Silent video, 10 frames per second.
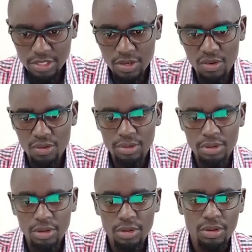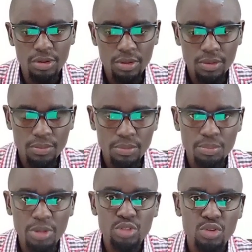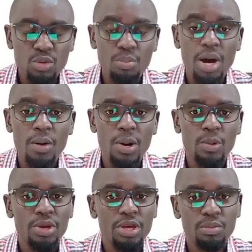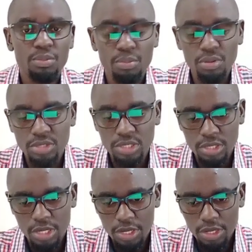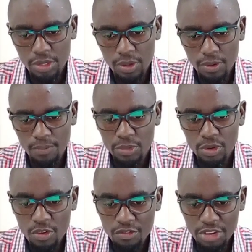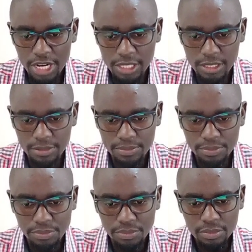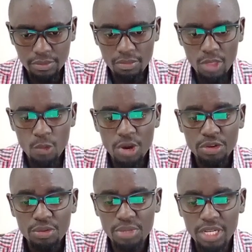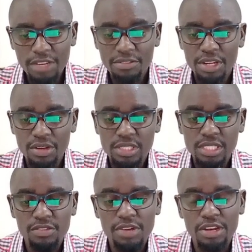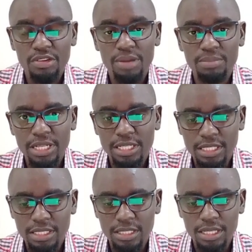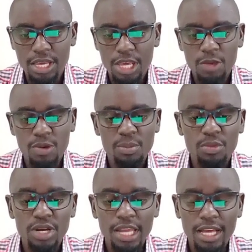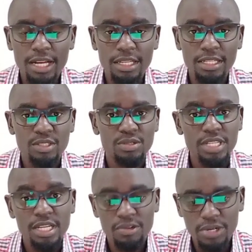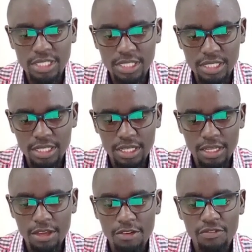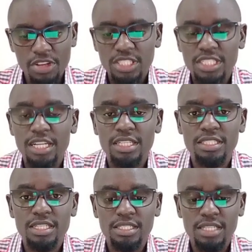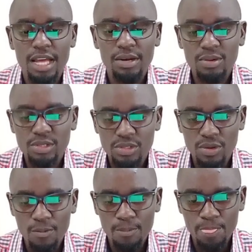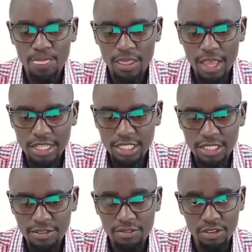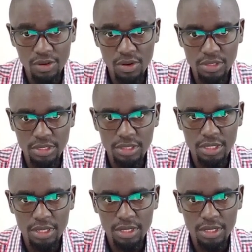So personal power will help boost your confidence. When you believe in yourself and your abilities, you are more likely to take risks, face challenges, and also achieve your goals.